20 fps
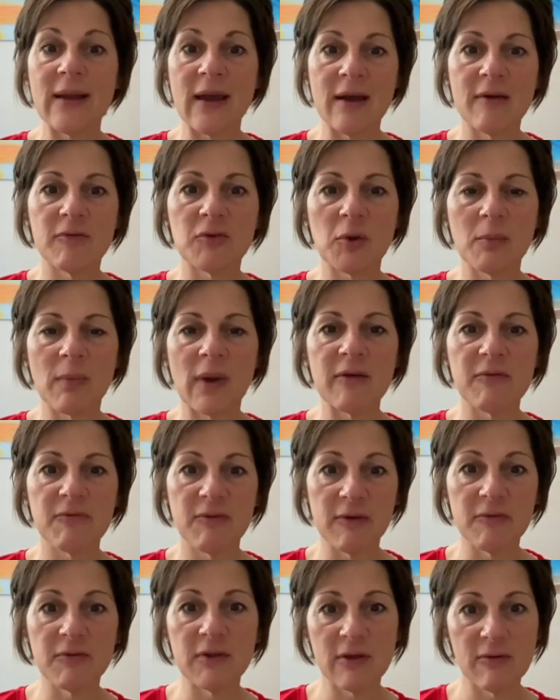after my
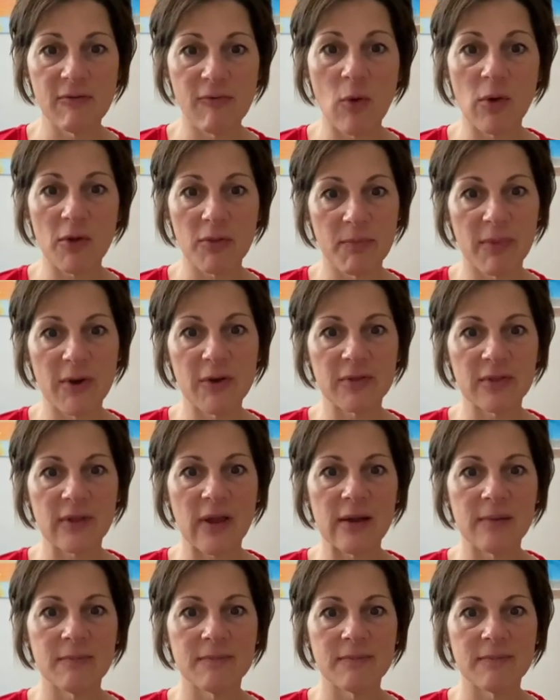54th birthday.